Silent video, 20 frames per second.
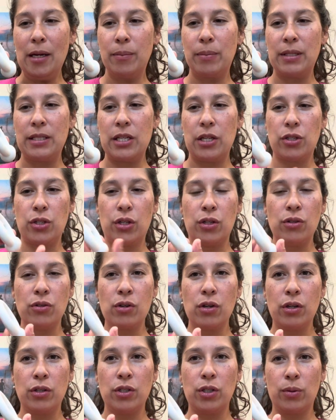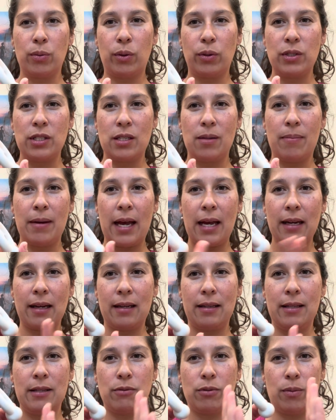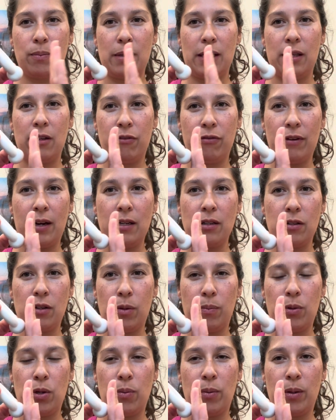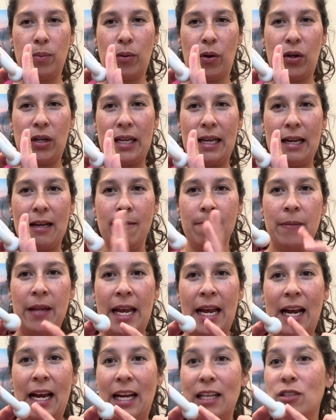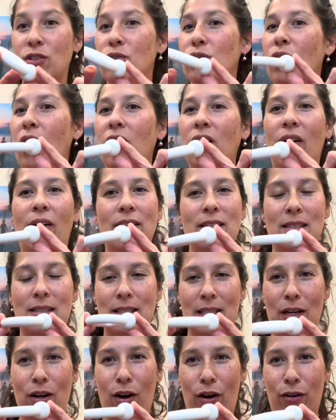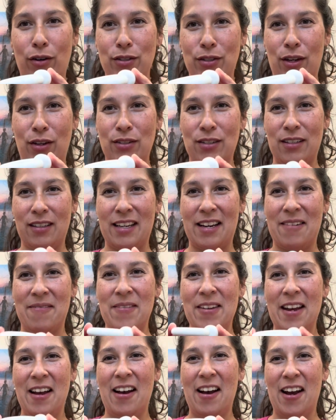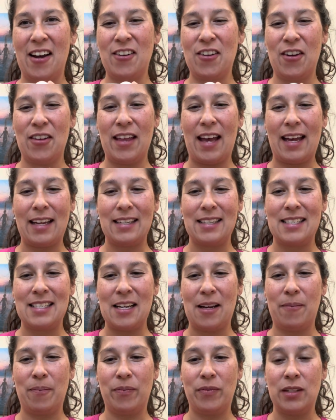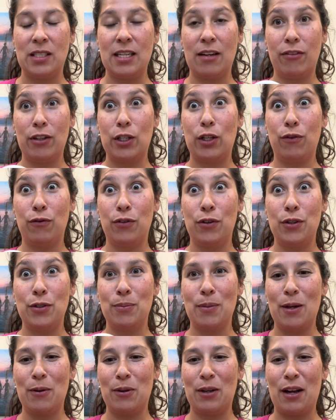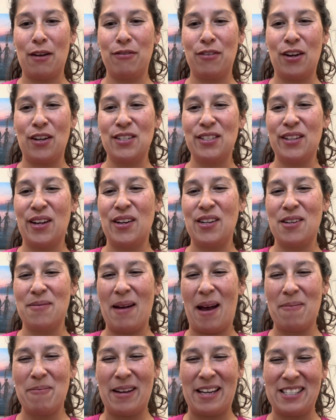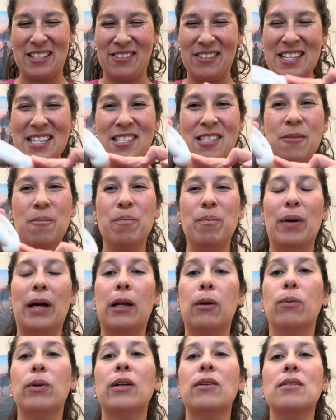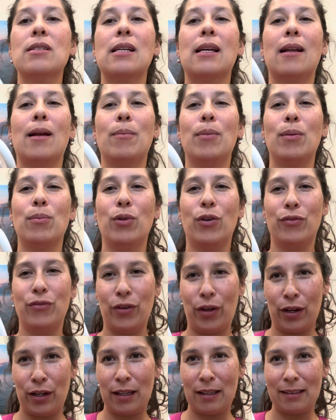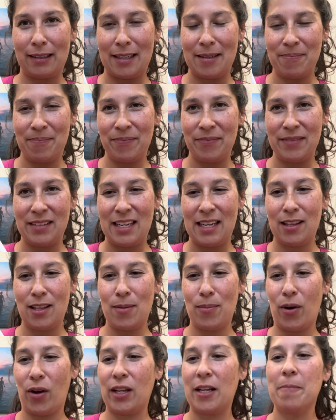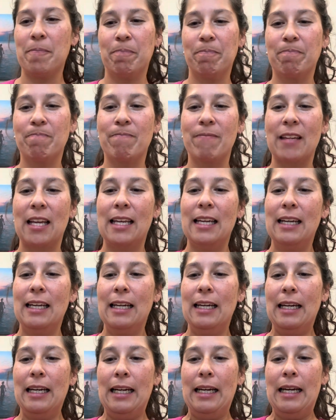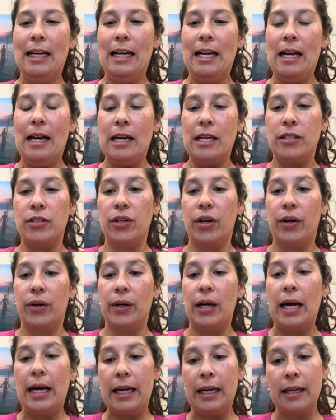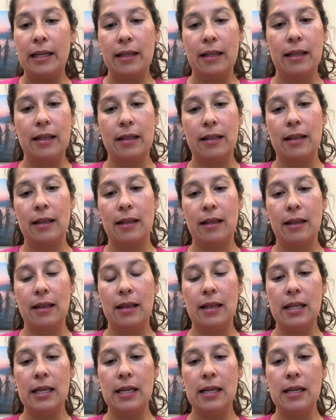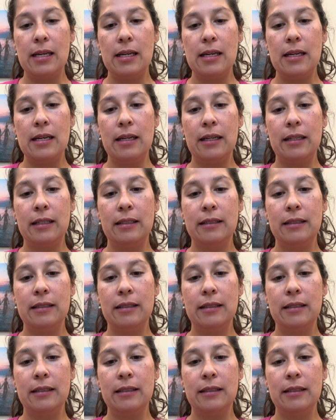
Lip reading: position towards the back. This would be the front, the pubic bone here. It's not going to sit horizontally. I know that definitely confused me when I first learned about pessaries, but it will sit a bit more vertically in the body. So two